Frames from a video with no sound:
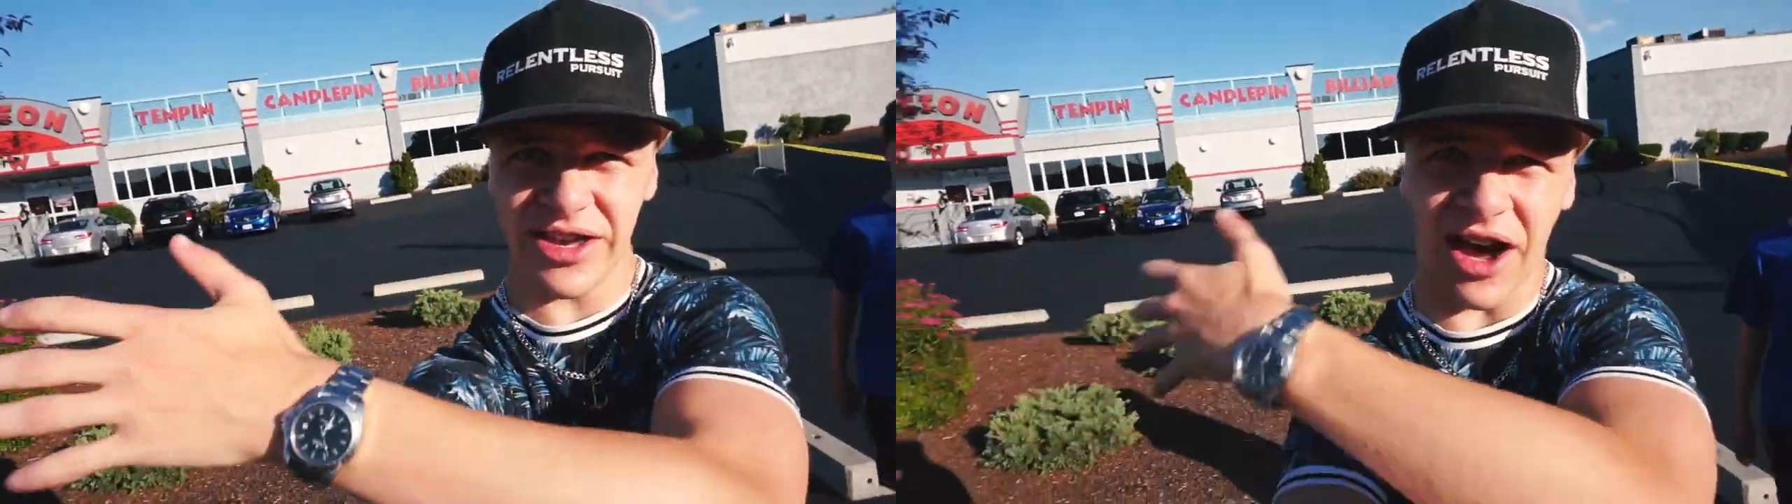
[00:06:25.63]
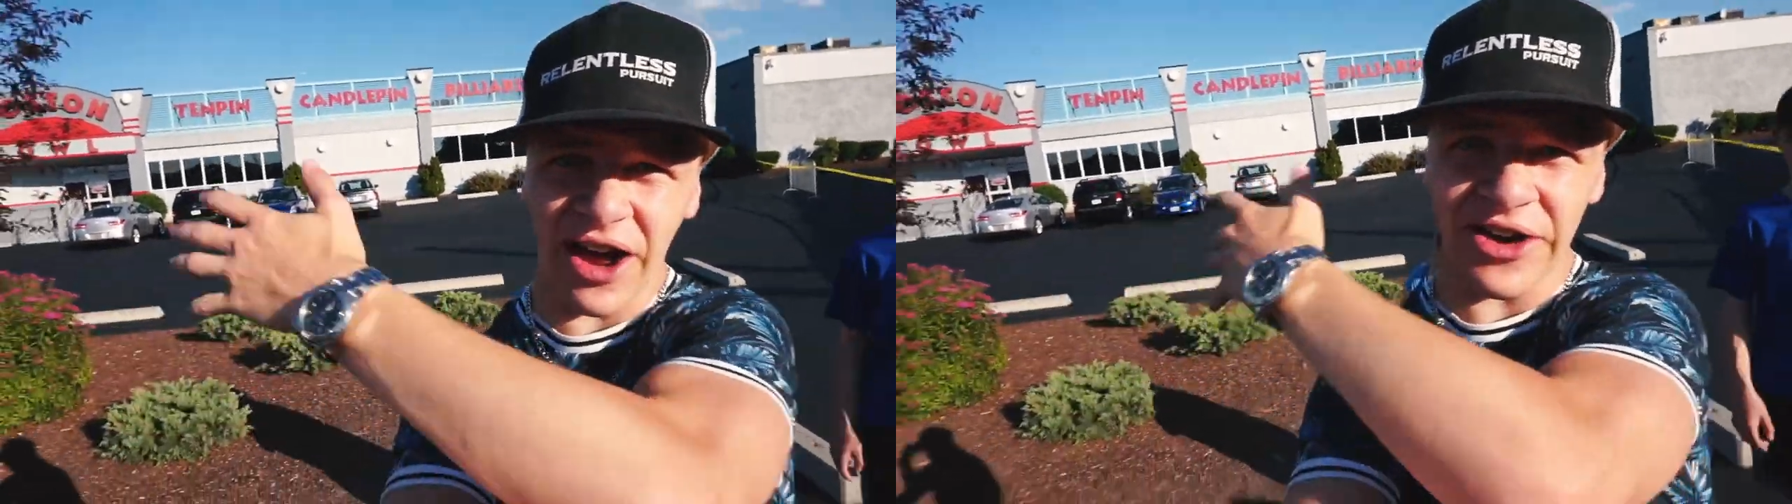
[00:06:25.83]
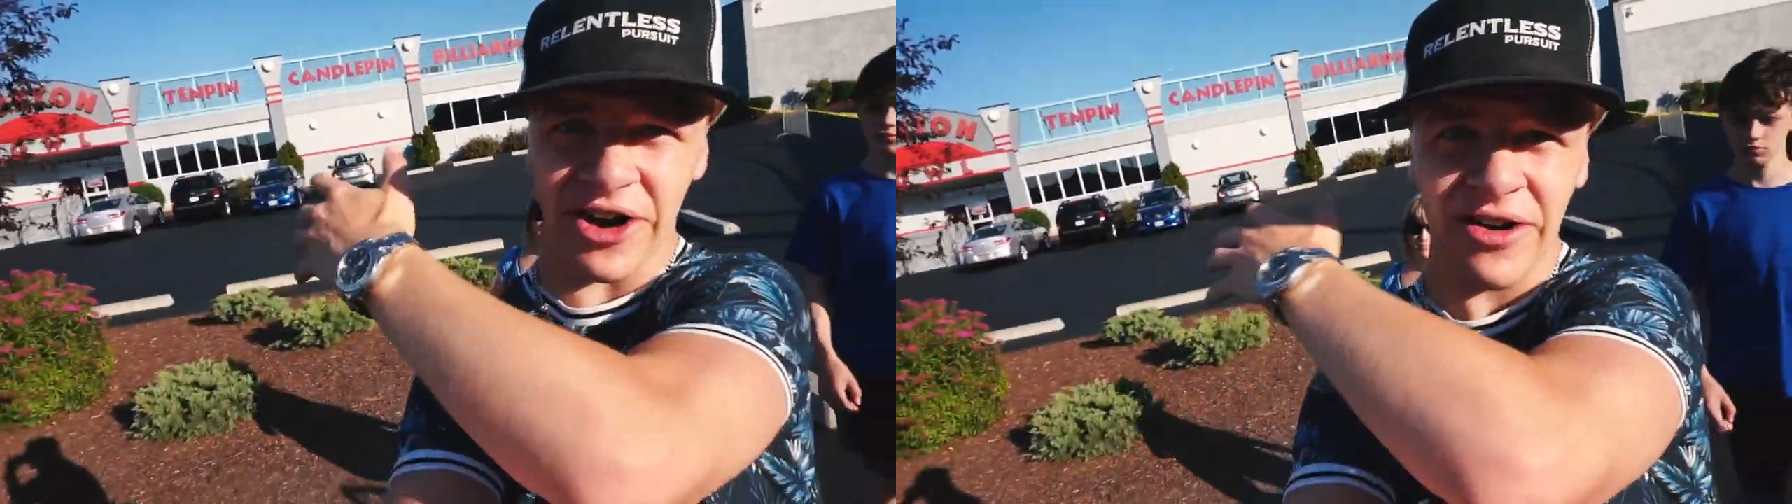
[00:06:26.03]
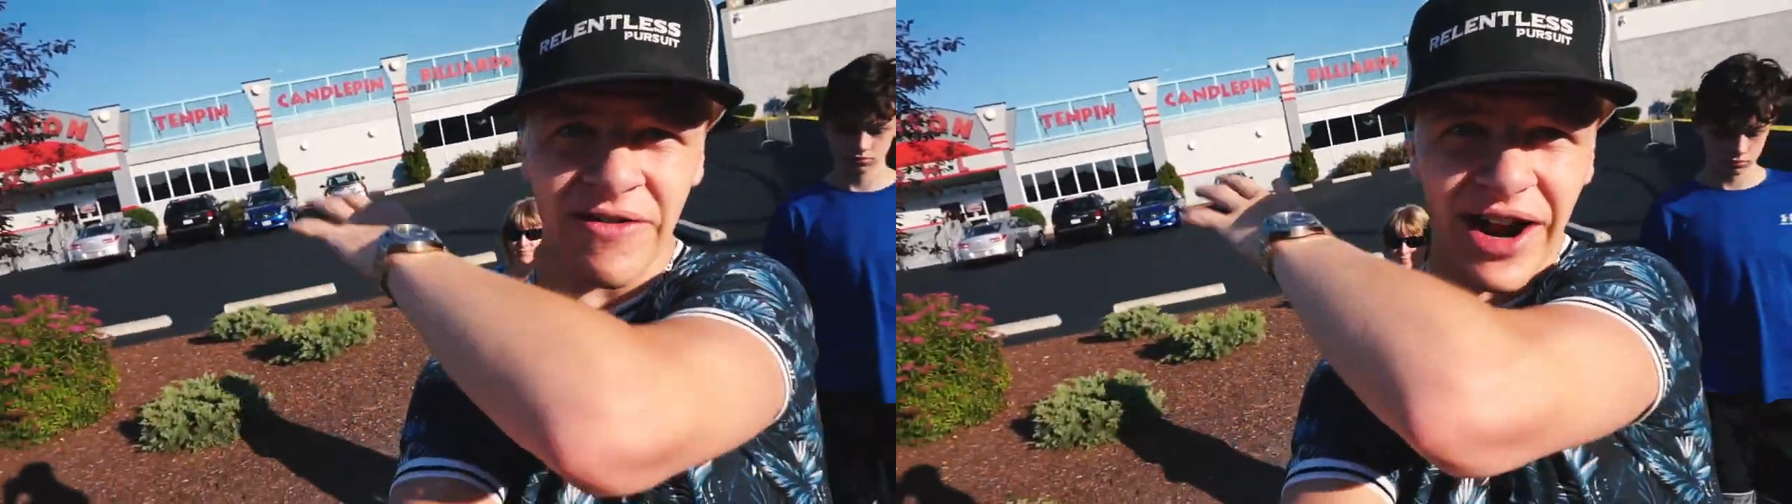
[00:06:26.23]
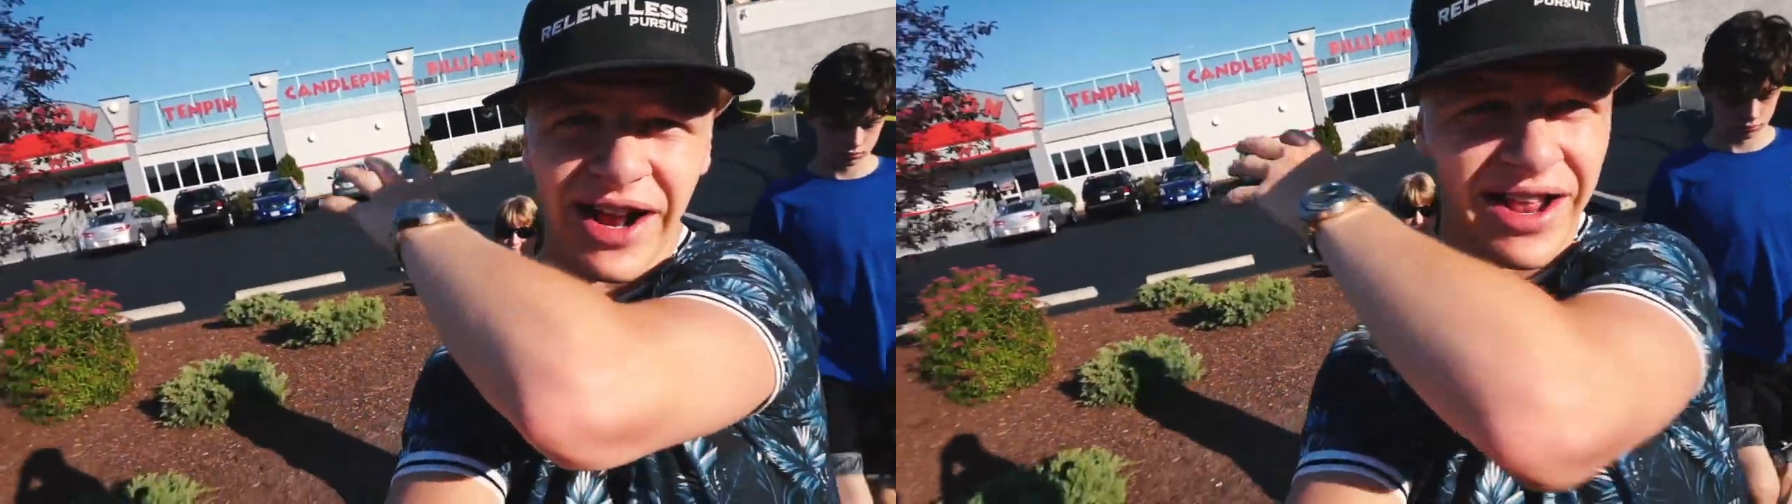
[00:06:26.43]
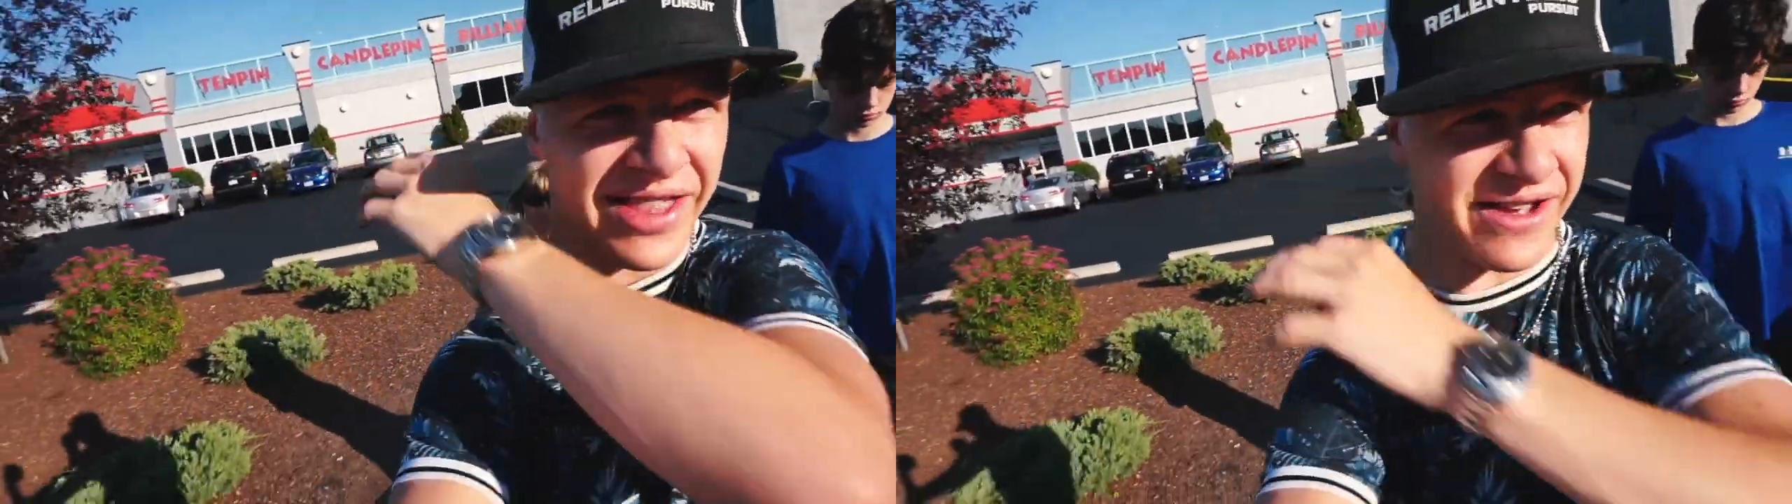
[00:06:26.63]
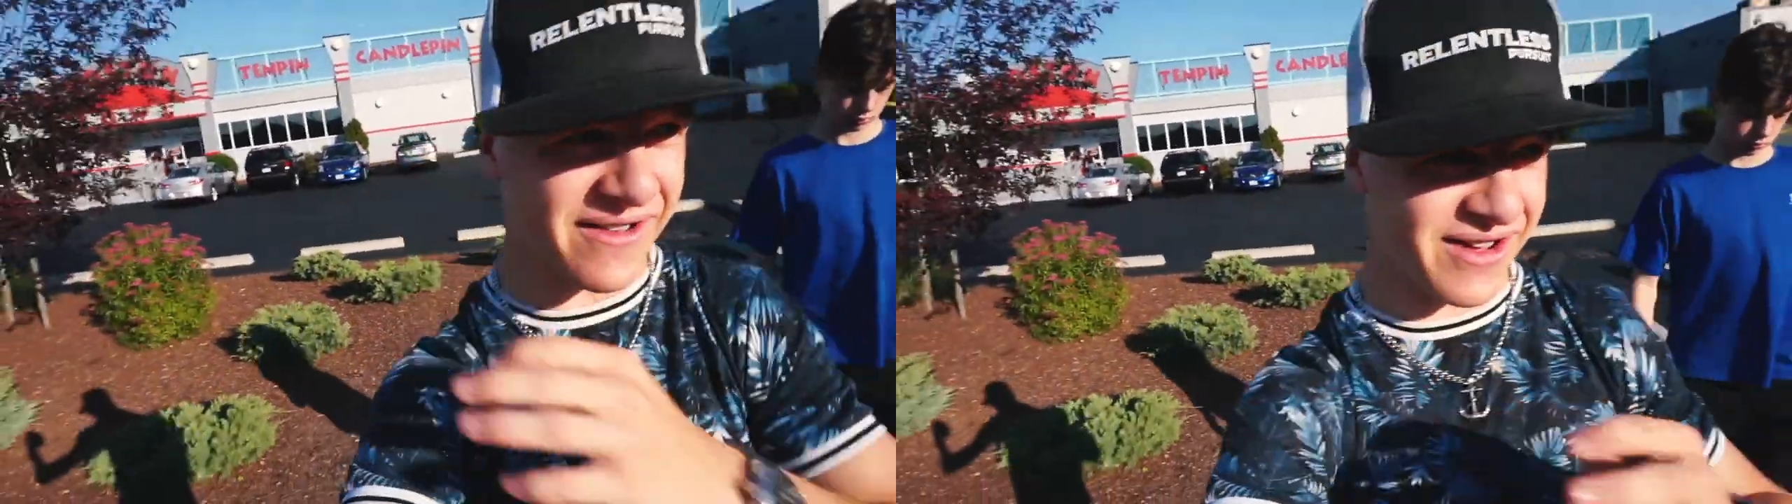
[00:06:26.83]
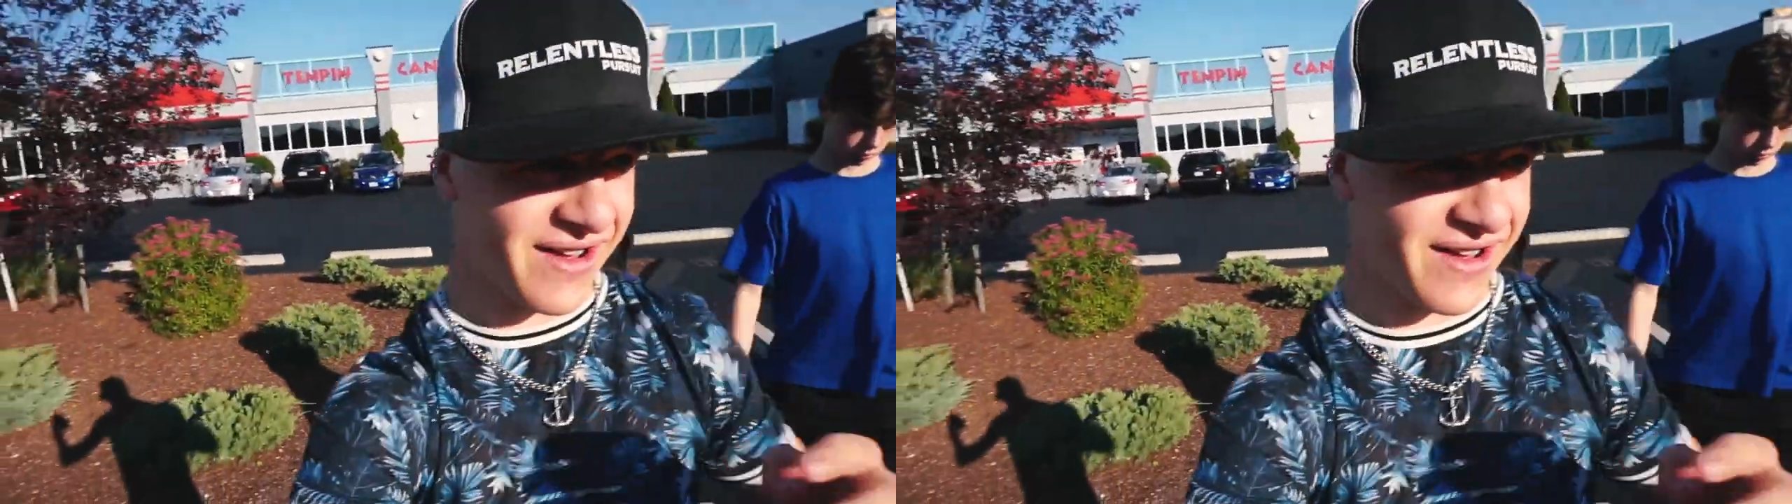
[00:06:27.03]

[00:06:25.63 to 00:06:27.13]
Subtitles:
yonder, right? So.